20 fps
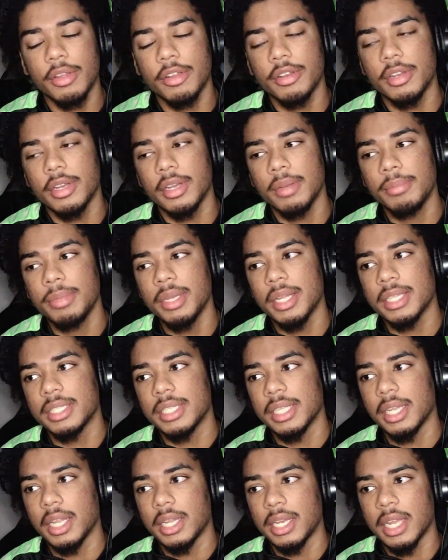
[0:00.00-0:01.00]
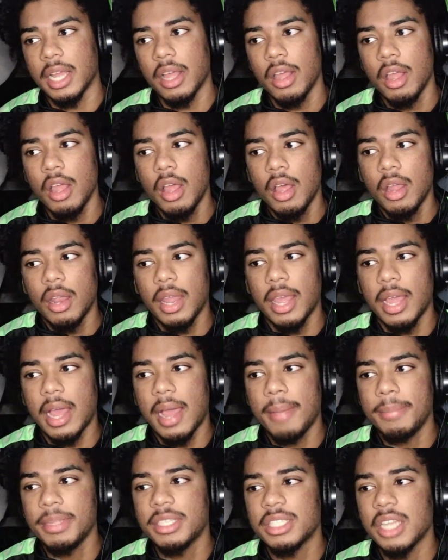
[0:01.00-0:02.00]
let me not say it like that. Like, I
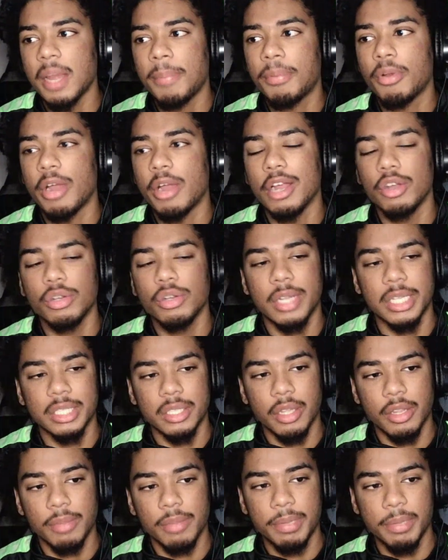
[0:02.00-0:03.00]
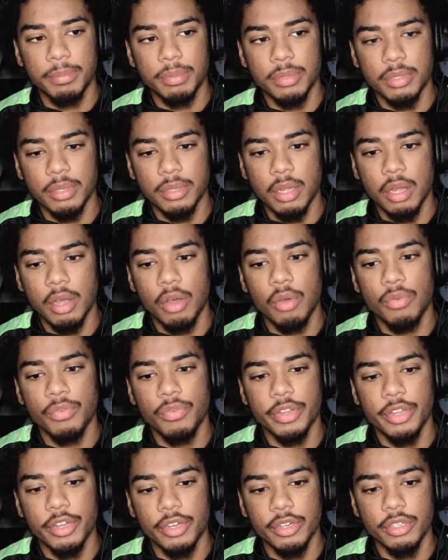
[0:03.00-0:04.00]
mean, stop prioritizing other people over
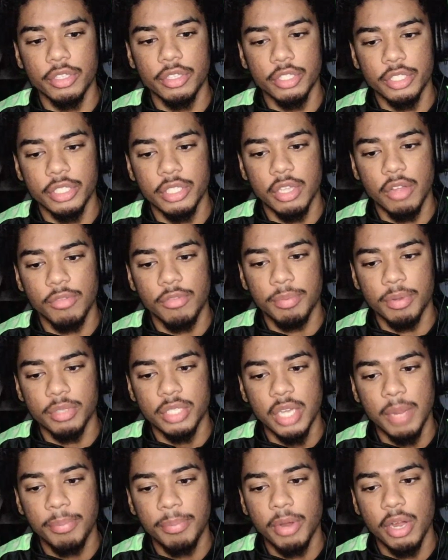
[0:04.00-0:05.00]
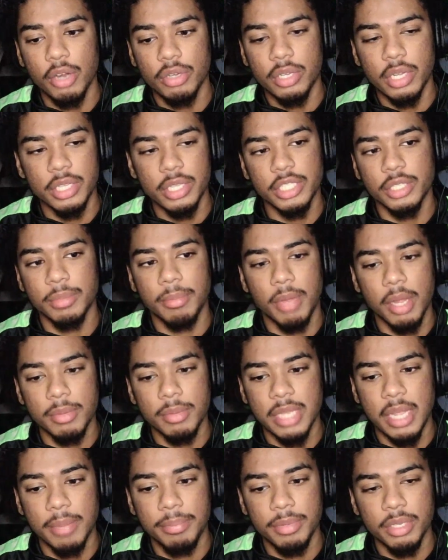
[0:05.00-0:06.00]
yourself, bro. Stop prioritizing your mom's
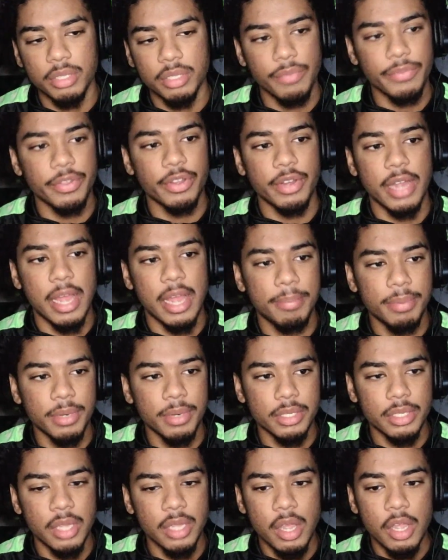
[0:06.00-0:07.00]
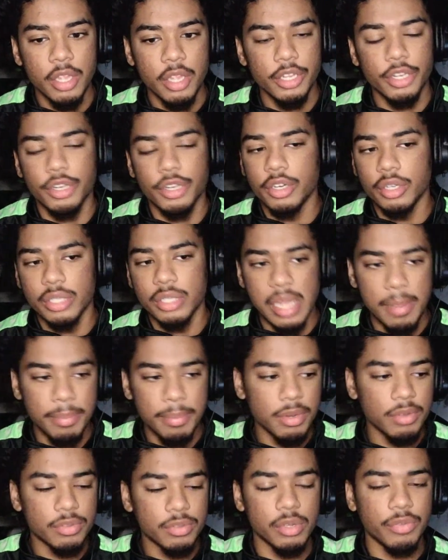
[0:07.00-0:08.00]
happiness over your happiness, your girl's
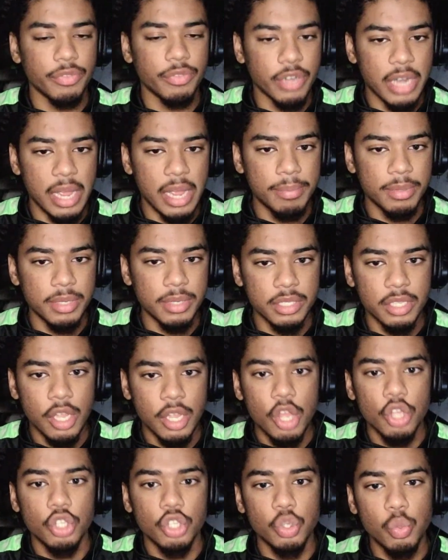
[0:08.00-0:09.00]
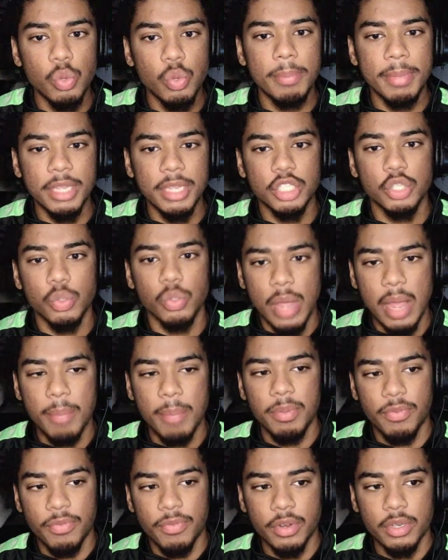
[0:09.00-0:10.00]
happiness over your happiness. Do what makes you happy
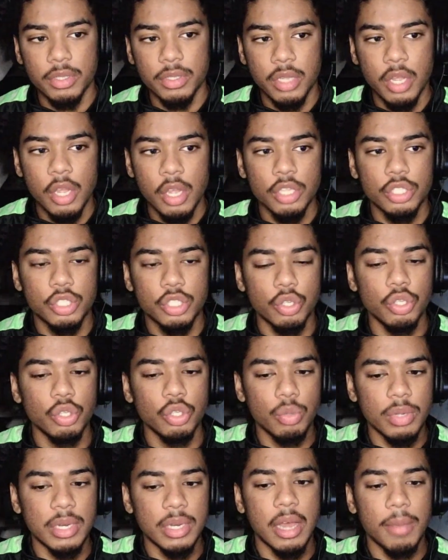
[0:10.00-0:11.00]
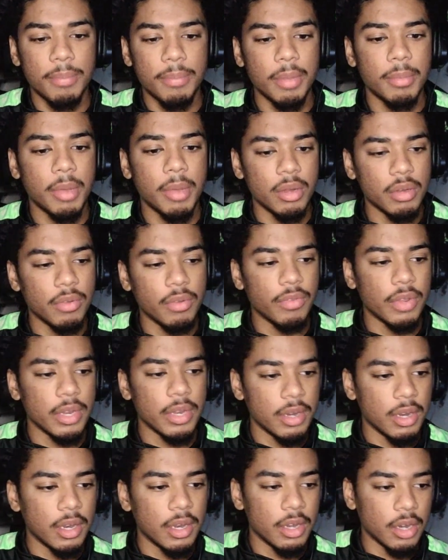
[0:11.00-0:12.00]
first so you can help them out in
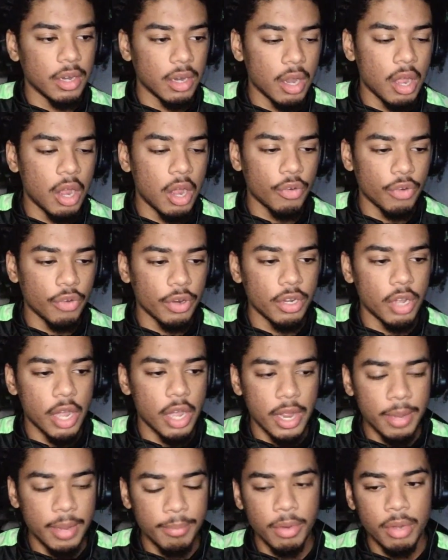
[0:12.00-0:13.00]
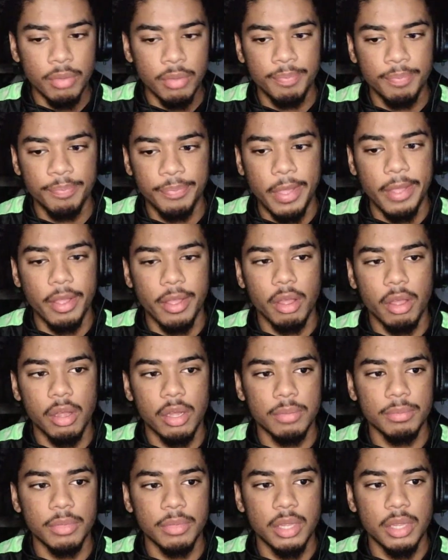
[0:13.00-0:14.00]
the long run. All right, bro? Like,
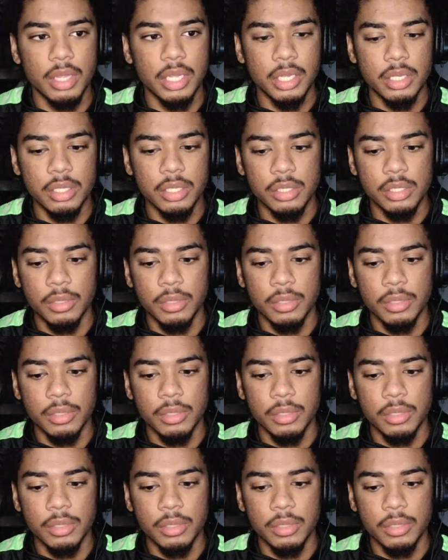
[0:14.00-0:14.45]
the thing is,